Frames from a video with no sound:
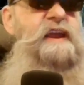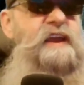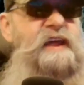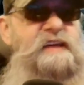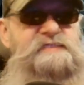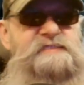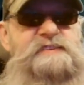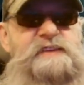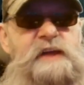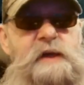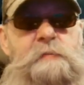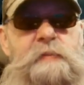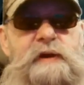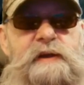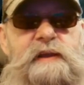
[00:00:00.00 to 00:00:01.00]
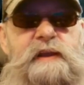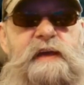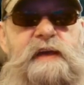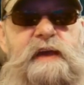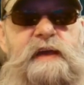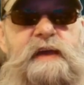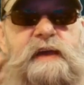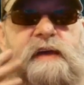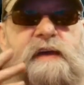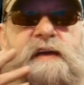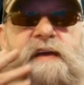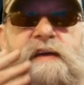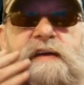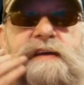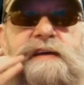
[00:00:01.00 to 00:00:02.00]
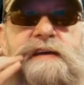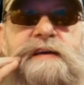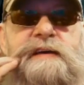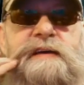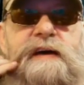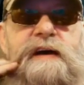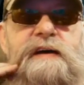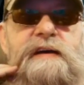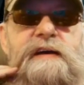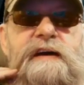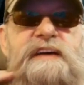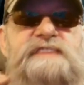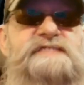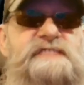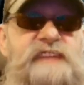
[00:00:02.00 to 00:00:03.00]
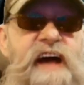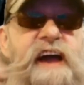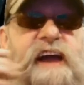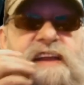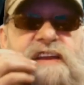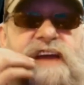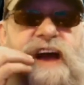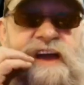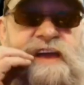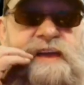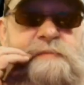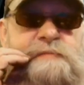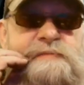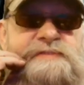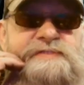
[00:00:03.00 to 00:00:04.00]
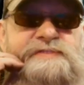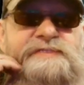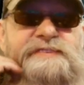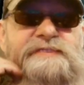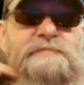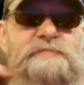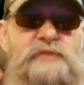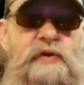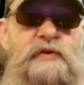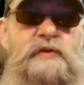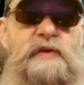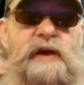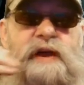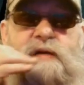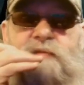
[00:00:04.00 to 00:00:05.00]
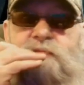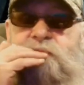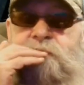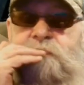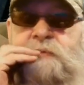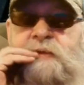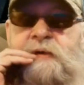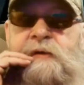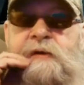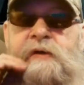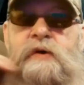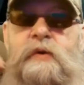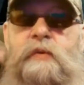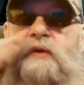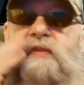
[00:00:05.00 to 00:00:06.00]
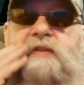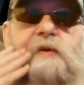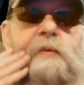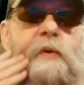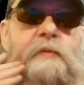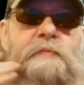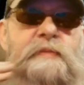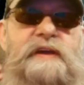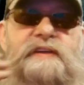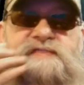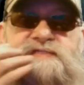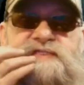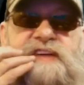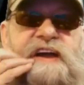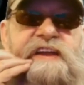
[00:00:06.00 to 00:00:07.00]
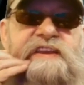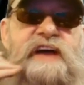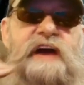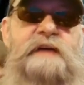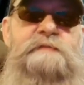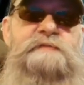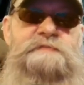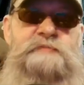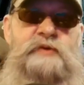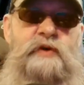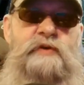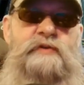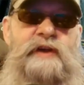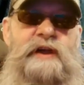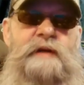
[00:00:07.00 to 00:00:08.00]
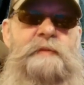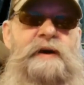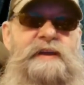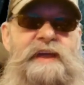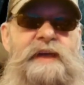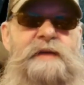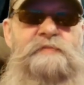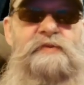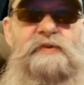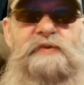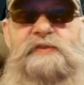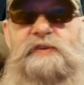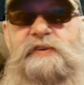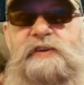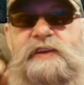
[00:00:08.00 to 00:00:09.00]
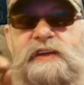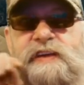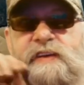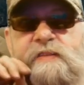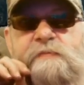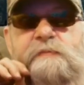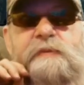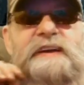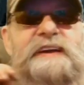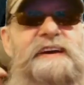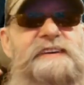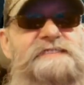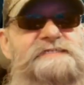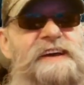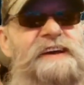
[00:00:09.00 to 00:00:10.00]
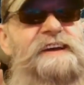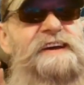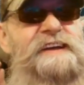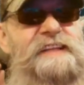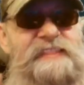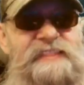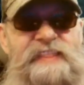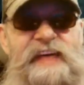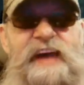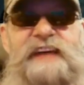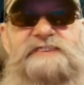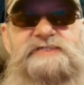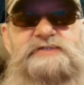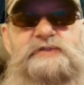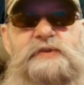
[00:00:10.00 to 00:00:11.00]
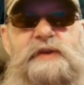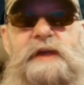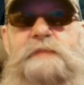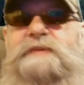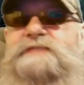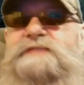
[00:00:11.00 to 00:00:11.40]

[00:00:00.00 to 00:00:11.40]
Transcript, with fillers: and that's typically a Sty Times program. Well, there won't be a Sty Times program on April 30th because that stream